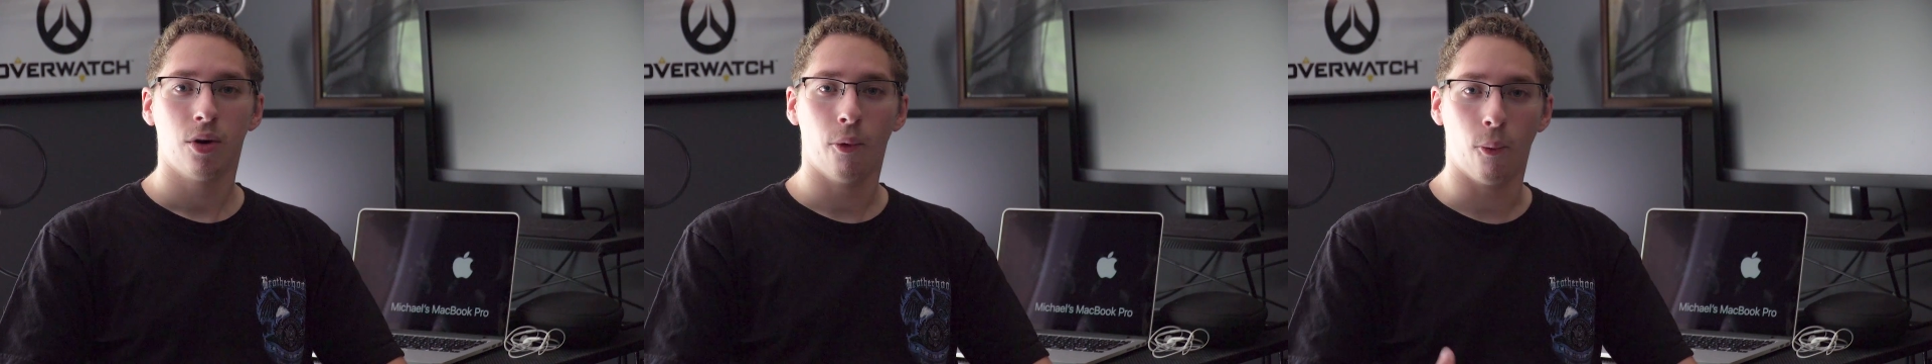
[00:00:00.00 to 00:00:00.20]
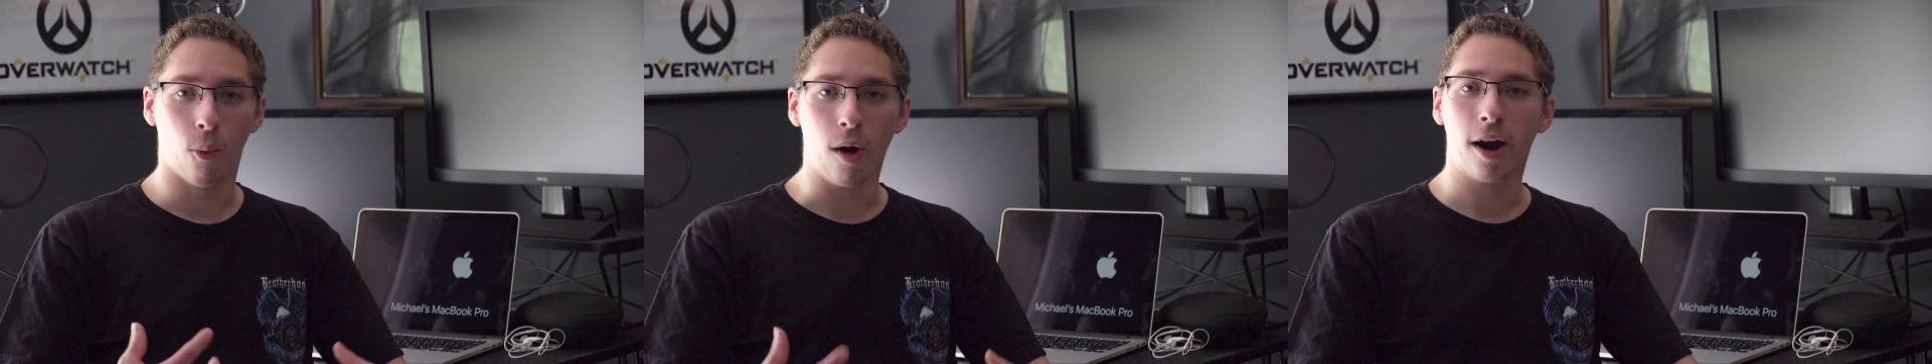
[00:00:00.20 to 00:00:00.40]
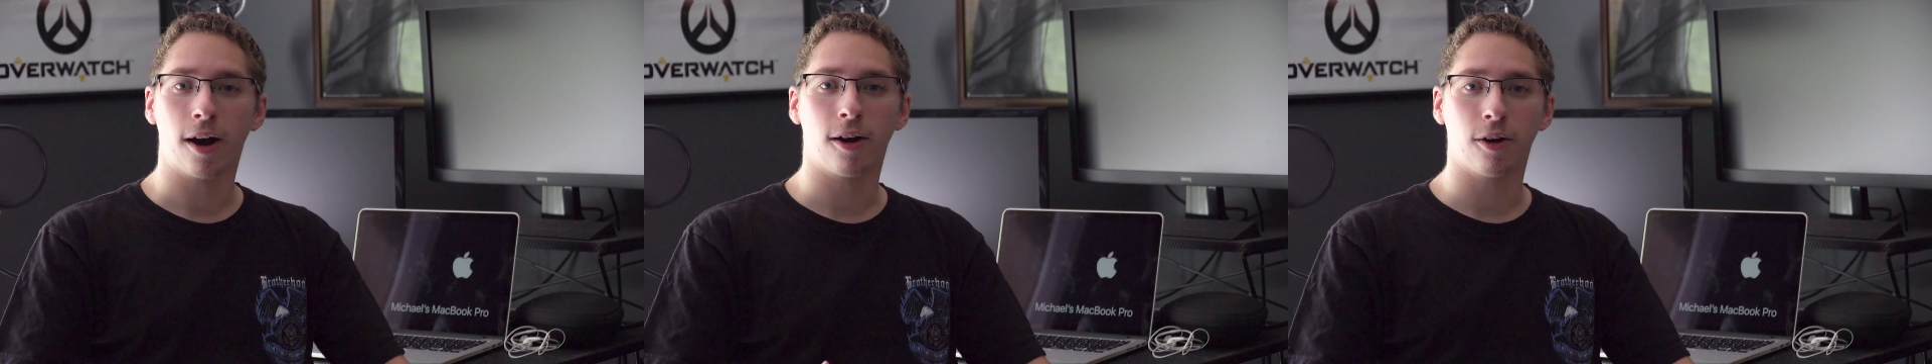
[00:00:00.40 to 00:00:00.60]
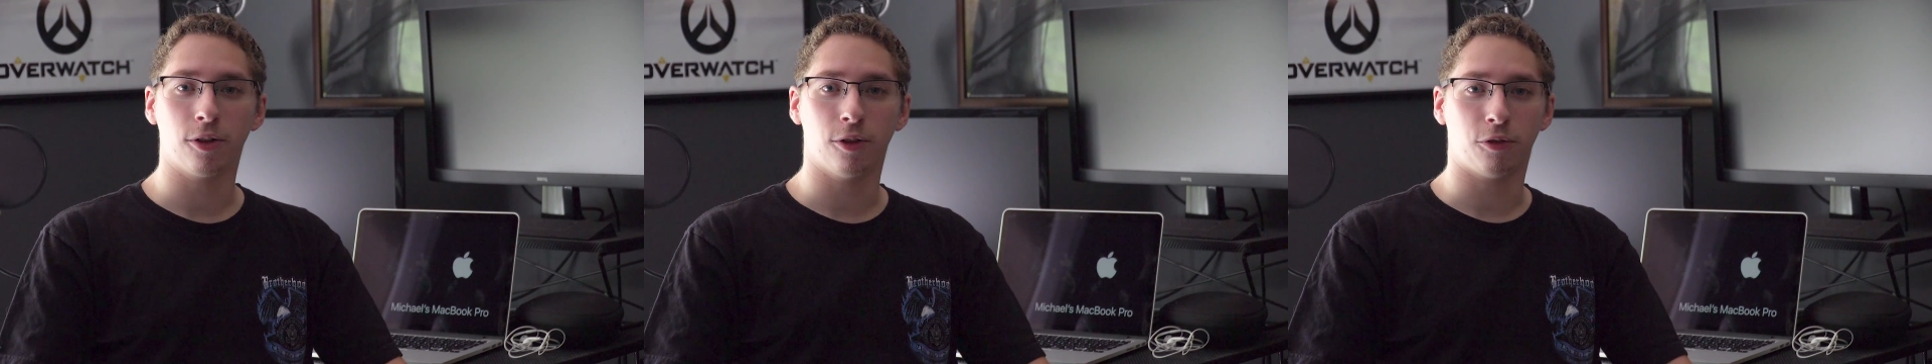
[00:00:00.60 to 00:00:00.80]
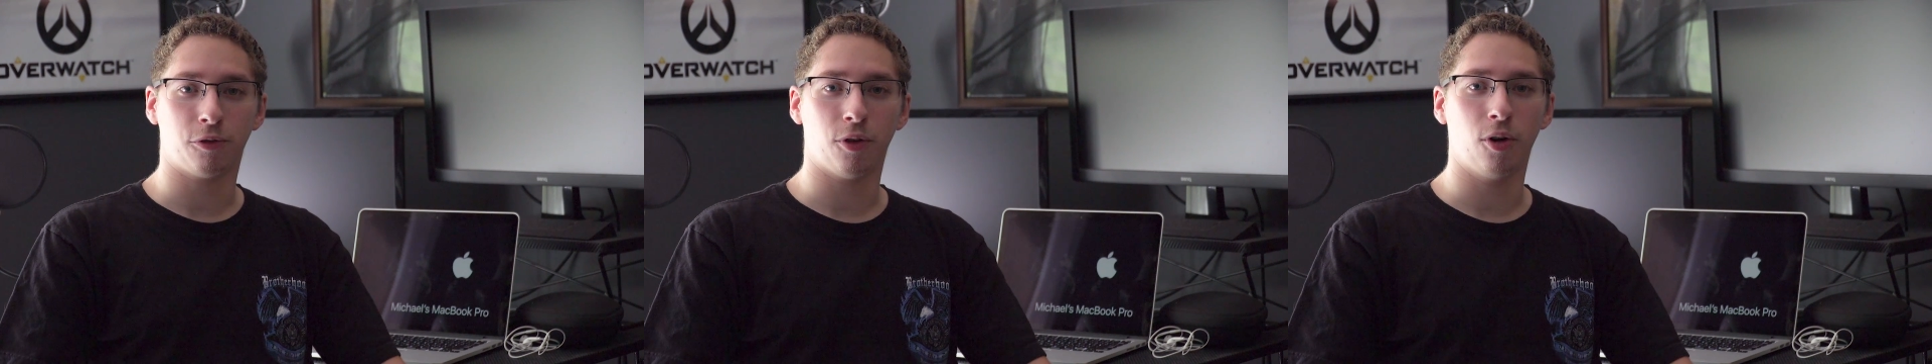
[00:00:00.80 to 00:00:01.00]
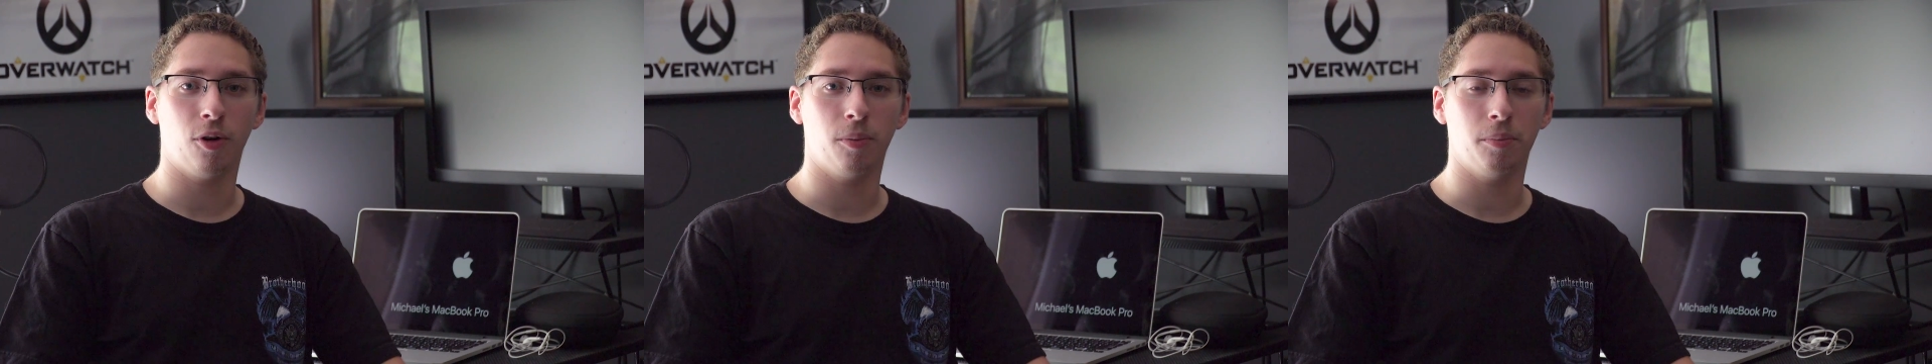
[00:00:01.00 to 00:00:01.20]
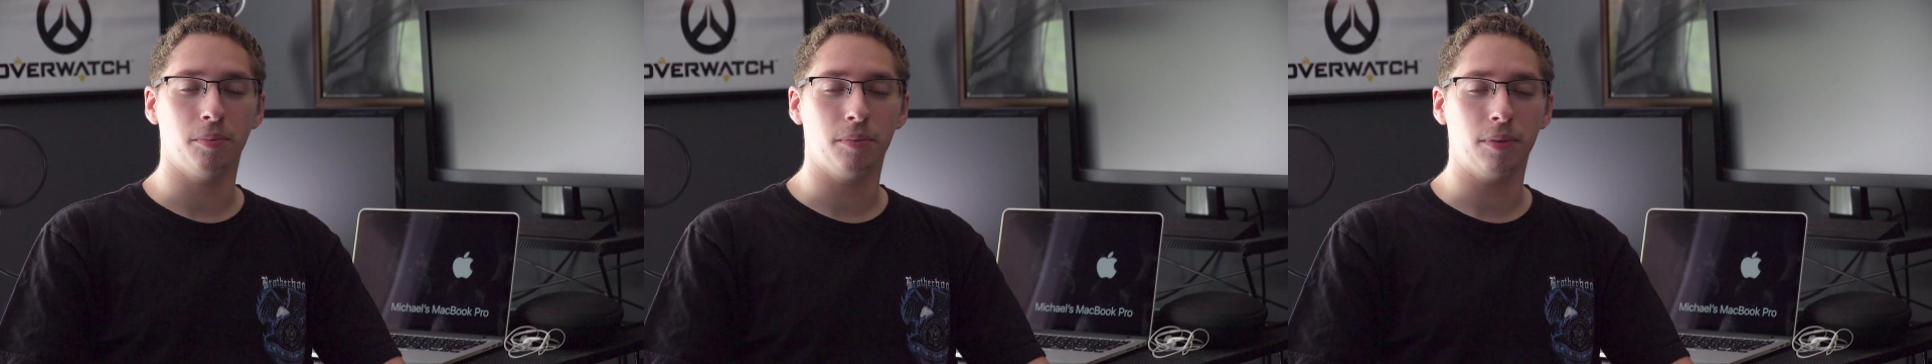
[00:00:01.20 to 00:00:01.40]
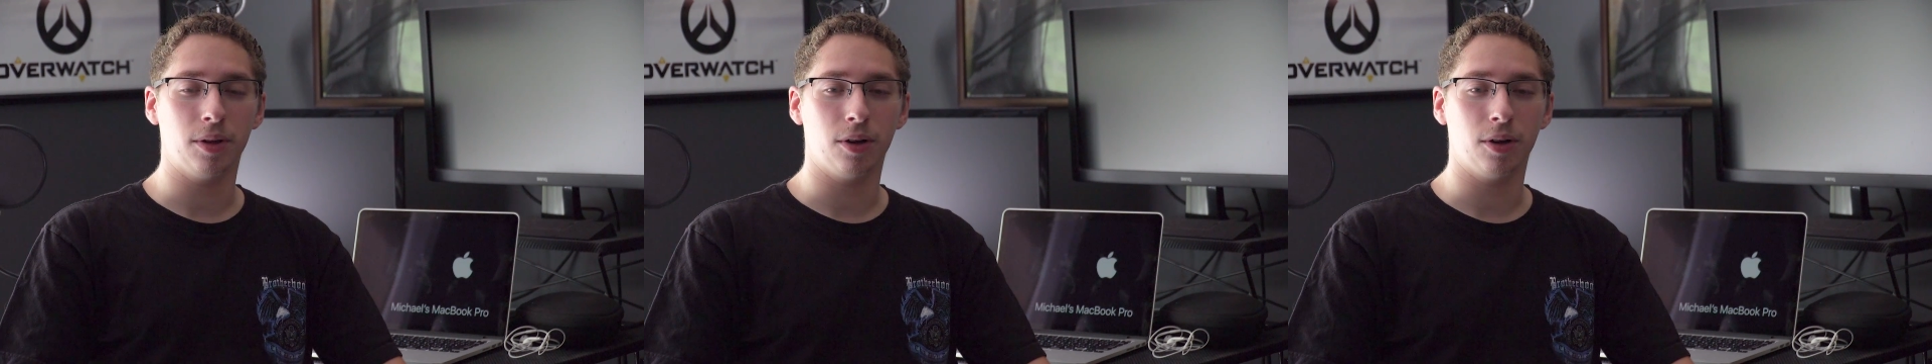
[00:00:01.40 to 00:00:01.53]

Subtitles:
where the film